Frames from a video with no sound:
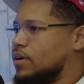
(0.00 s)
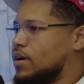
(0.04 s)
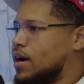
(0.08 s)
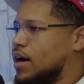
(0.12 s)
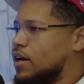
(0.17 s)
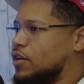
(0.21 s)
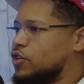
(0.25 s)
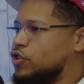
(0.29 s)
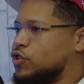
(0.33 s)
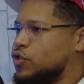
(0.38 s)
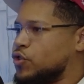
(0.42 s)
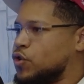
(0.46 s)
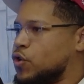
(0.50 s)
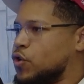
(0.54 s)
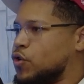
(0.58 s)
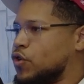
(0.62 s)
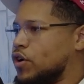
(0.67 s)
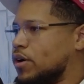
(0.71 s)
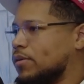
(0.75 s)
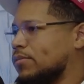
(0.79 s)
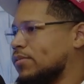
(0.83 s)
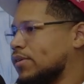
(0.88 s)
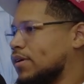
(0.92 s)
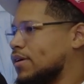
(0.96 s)
kind of shore
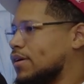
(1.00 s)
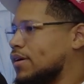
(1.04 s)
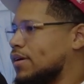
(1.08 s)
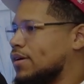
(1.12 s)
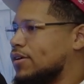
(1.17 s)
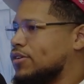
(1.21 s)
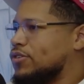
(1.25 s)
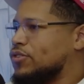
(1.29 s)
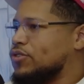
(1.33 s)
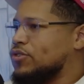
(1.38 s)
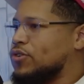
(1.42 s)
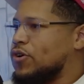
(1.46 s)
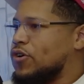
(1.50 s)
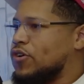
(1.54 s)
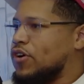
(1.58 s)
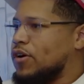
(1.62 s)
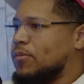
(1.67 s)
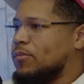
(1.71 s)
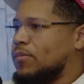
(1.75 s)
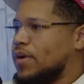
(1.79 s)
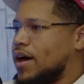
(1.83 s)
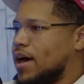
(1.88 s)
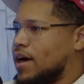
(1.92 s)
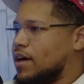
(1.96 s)

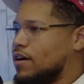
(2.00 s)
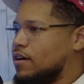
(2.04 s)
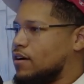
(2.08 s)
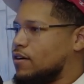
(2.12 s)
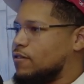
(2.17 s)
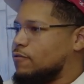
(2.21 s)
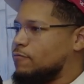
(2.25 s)
up my